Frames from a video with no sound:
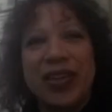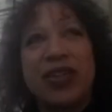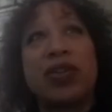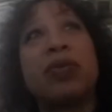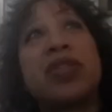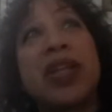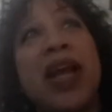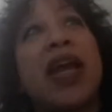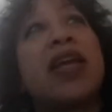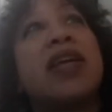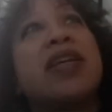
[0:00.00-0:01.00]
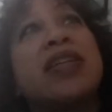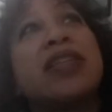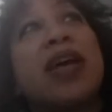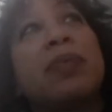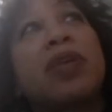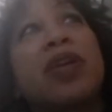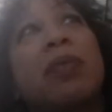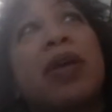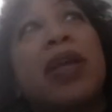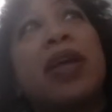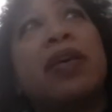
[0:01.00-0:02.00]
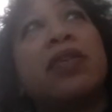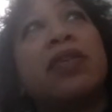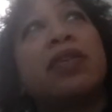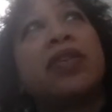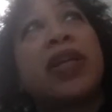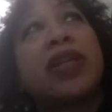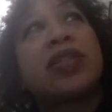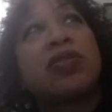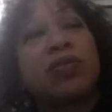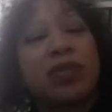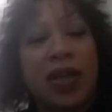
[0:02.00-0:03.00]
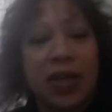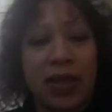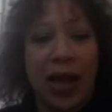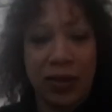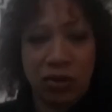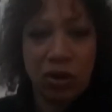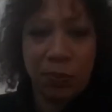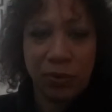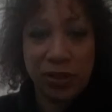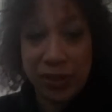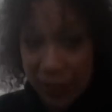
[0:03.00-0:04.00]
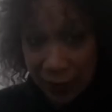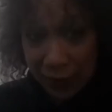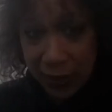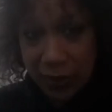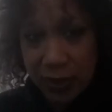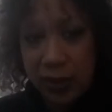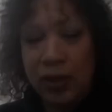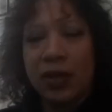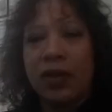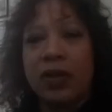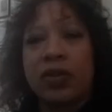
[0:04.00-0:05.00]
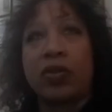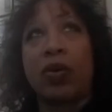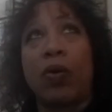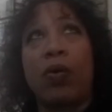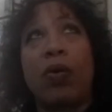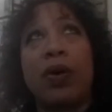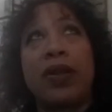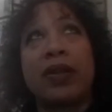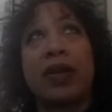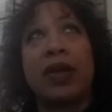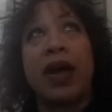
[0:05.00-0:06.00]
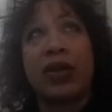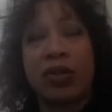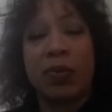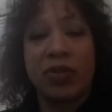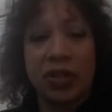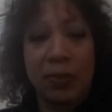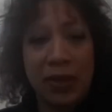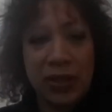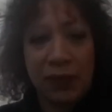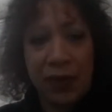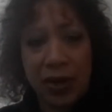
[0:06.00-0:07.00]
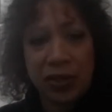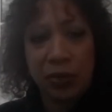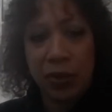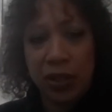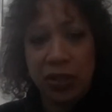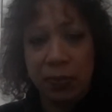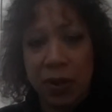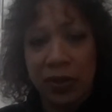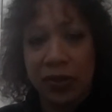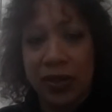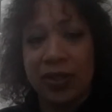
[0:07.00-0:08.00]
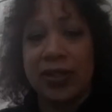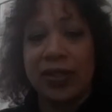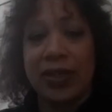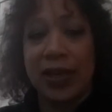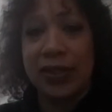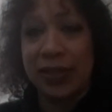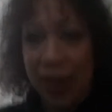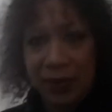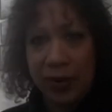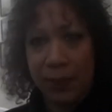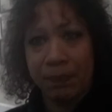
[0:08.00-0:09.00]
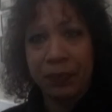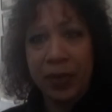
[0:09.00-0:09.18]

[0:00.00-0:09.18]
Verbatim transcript: So today is, I'm looking at my calendar, today is Tuesday, October 7th. So October is Domestic Violence Awareness Month. This is day seven.